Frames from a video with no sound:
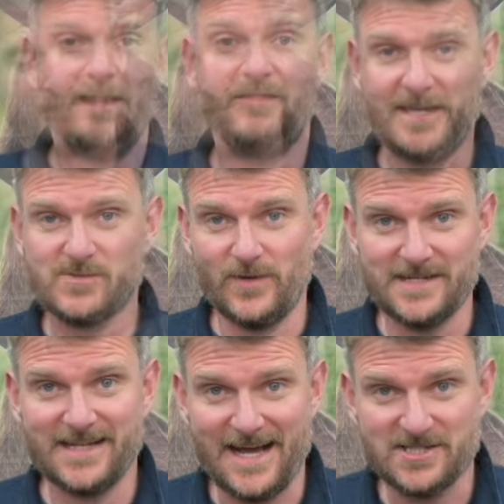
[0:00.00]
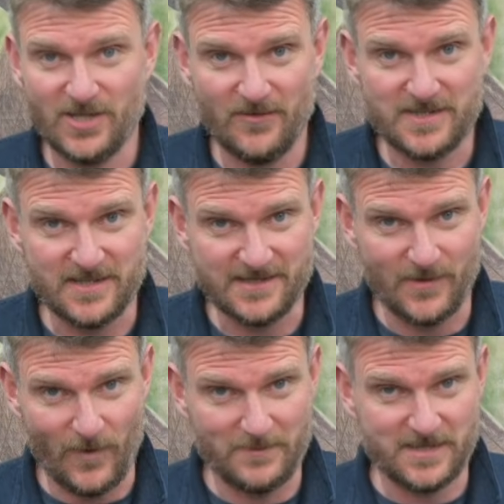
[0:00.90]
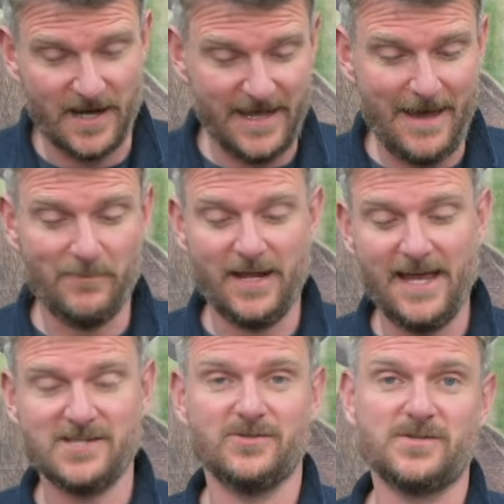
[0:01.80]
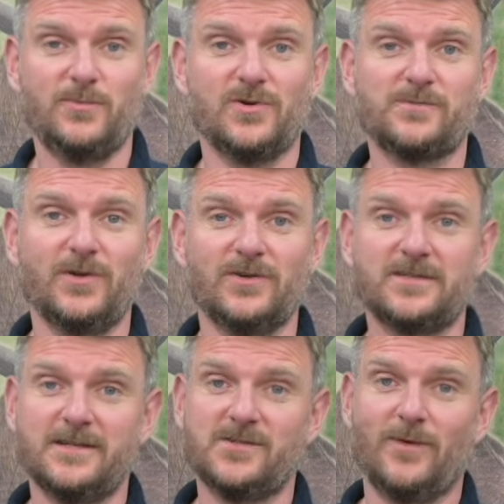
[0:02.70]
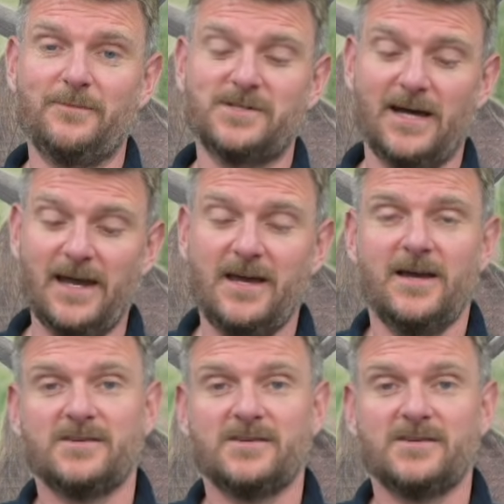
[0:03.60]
This one isn't actually on the CZ website yet, but it is on the Sportsman Gun Centre website.